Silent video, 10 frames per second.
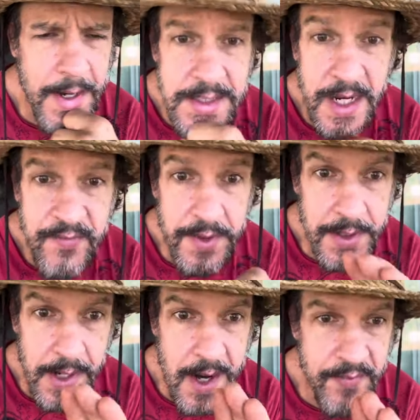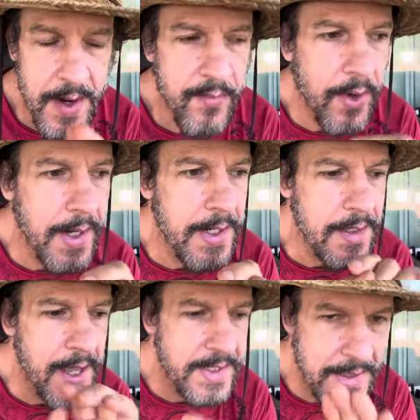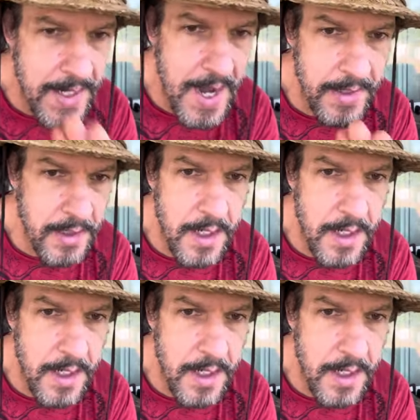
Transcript: I definitely have that brain. And that did not